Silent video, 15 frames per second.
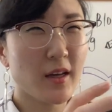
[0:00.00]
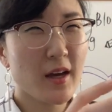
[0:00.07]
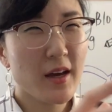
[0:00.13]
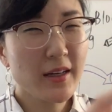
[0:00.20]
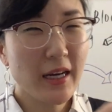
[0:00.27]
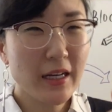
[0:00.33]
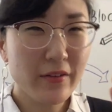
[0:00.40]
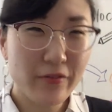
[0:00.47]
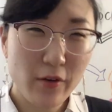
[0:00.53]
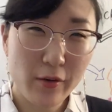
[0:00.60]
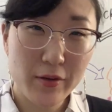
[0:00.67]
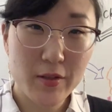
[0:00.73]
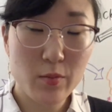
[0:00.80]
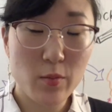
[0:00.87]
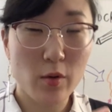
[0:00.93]
kind of
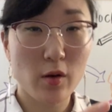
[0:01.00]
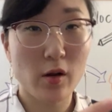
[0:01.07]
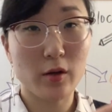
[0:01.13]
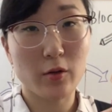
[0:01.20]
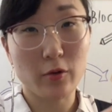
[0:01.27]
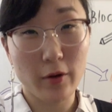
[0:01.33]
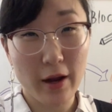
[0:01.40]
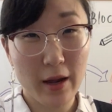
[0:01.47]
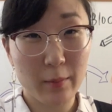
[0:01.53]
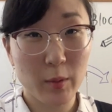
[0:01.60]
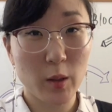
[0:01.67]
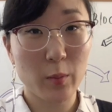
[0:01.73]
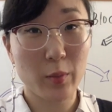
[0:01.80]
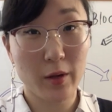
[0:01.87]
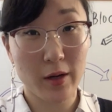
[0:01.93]
focused more on
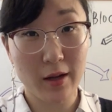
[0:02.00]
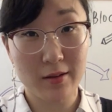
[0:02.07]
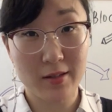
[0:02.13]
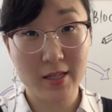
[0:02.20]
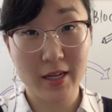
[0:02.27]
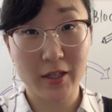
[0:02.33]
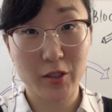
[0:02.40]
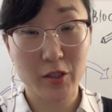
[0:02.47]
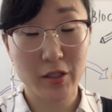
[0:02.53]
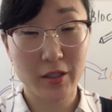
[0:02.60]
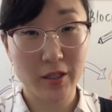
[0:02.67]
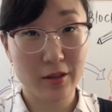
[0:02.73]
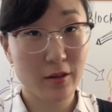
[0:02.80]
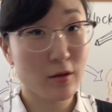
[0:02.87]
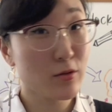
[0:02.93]
grammar, pronunciation,
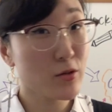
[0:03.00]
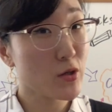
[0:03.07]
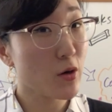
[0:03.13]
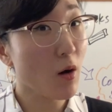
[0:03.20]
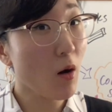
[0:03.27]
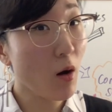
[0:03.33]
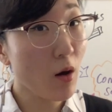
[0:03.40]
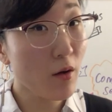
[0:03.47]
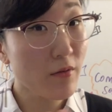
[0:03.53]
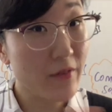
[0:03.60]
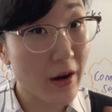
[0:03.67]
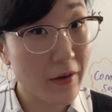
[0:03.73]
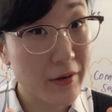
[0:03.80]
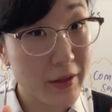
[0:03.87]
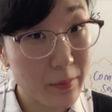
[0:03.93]
and those are all
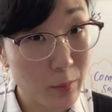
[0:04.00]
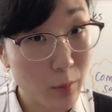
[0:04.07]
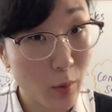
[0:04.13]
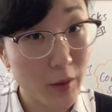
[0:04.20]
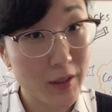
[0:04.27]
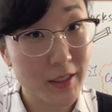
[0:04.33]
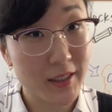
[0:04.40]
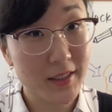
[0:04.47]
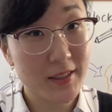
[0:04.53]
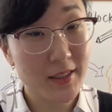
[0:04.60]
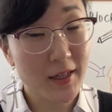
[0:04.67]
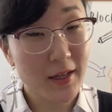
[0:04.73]
very important.